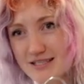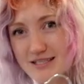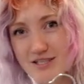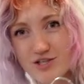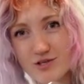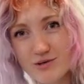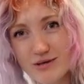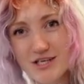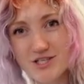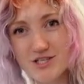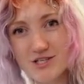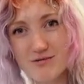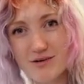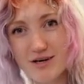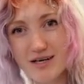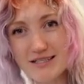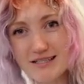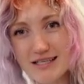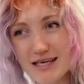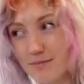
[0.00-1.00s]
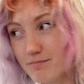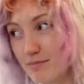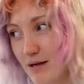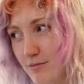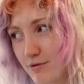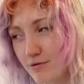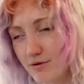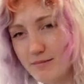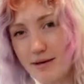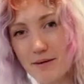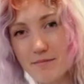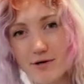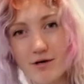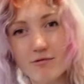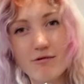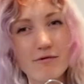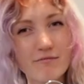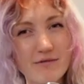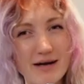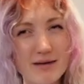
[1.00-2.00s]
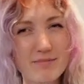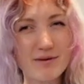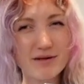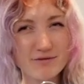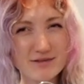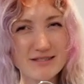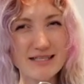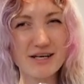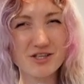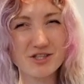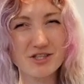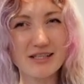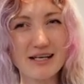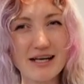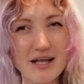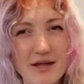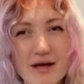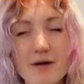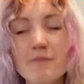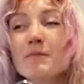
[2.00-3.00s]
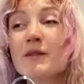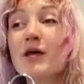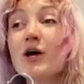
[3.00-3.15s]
situation where it's like people remember it one way, but it was actually another.